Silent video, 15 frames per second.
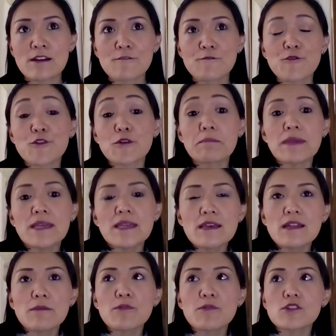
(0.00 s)
For me, at
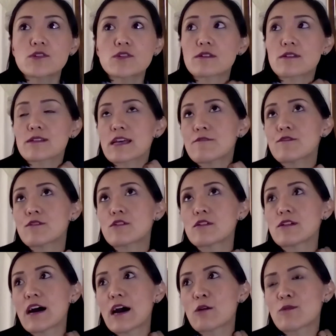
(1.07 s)
a personal
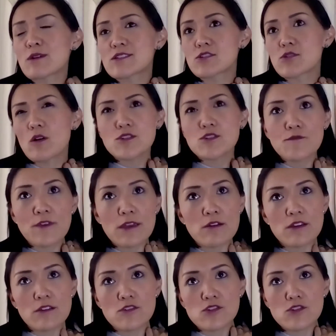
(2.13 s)
level, I was also very
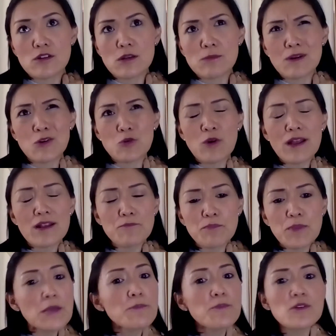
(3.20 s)
concerned about what are
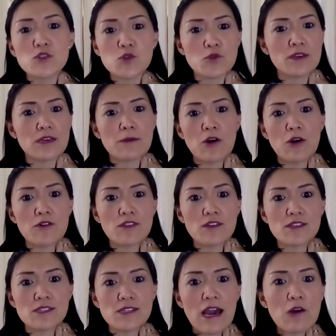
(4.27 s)
people doing about
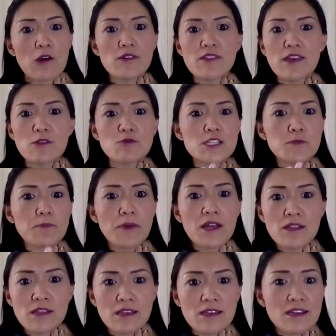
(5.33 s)
this? How are they
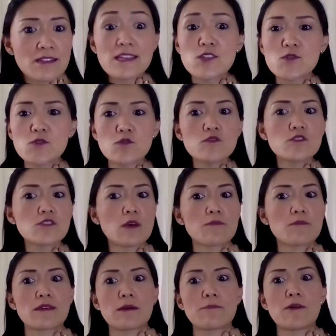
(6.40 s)
responding? Can they do
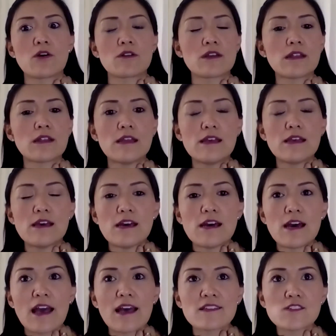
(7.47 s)
something about it?
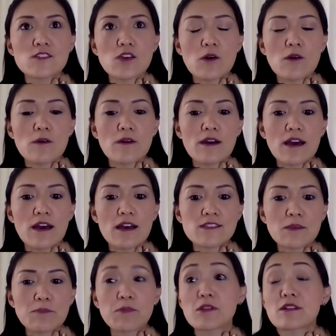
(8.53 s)
And so as
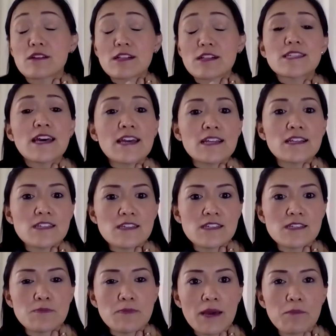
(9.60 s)
a political
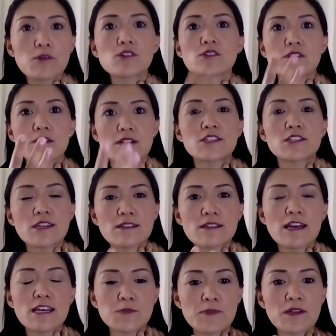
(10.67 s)
scientist, my personal agenda
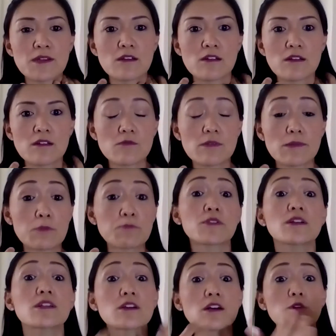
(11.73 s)
has been on the
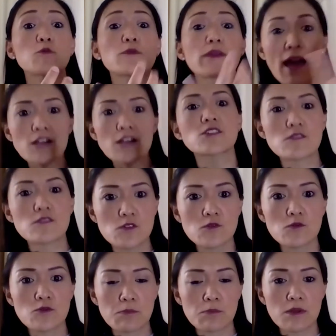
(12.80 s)
political reactions to
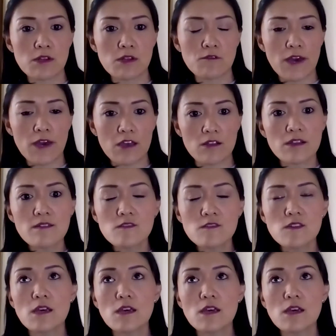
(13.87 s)
criminal violence.